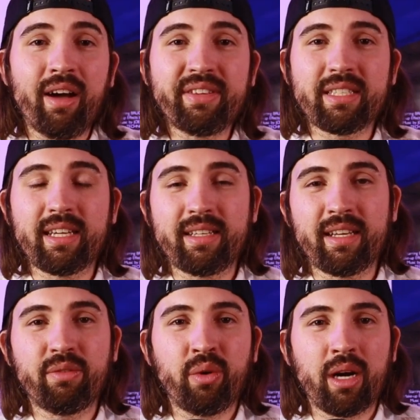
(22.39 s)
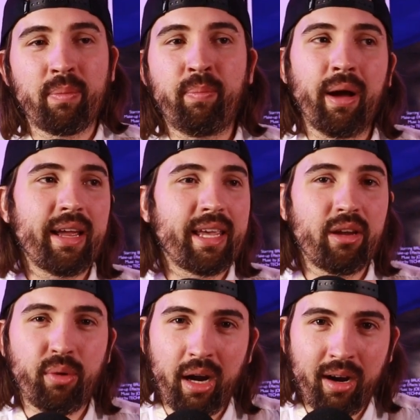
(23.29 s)
obviously it didn't work, but
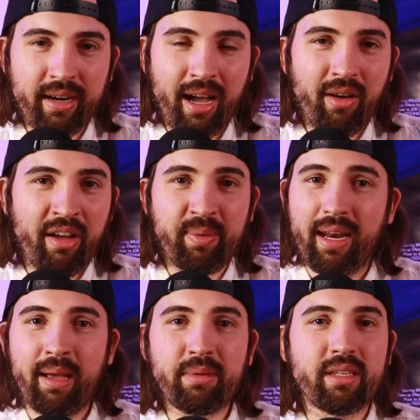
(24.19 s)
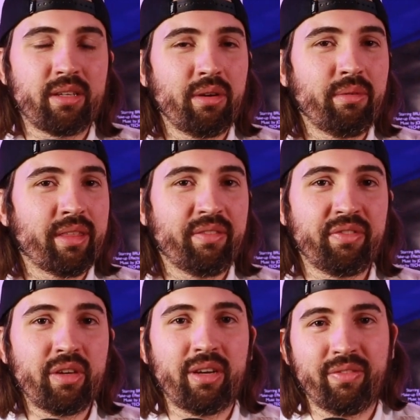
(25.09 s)
here we are now. I've been able to do it with a
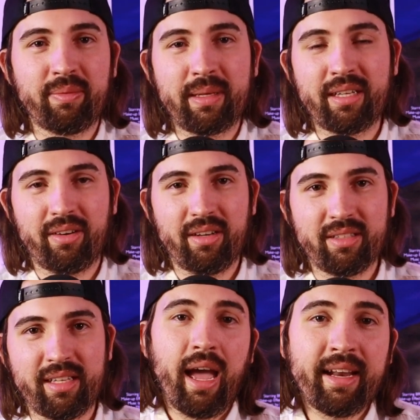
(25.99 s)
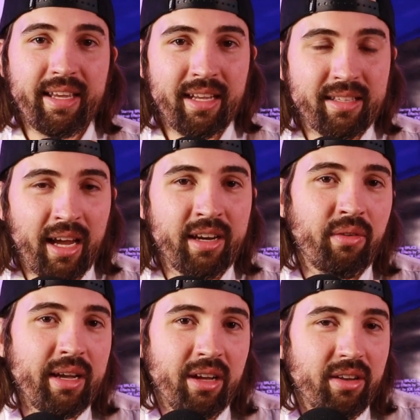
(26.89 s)
few different materials. And yes, I
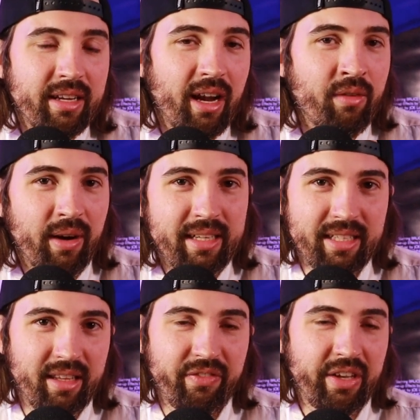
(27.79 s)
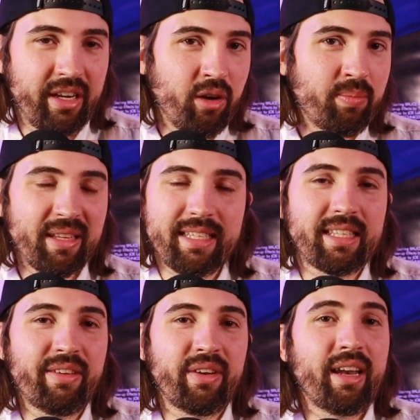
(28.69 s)
know I called it a wrench in the video. Please
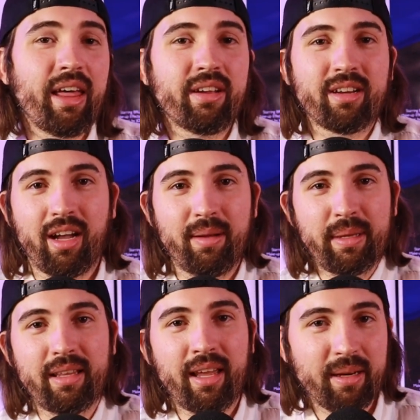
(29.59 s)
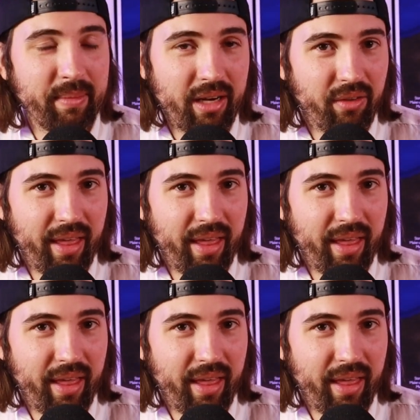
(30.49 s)
leave another comment letting me know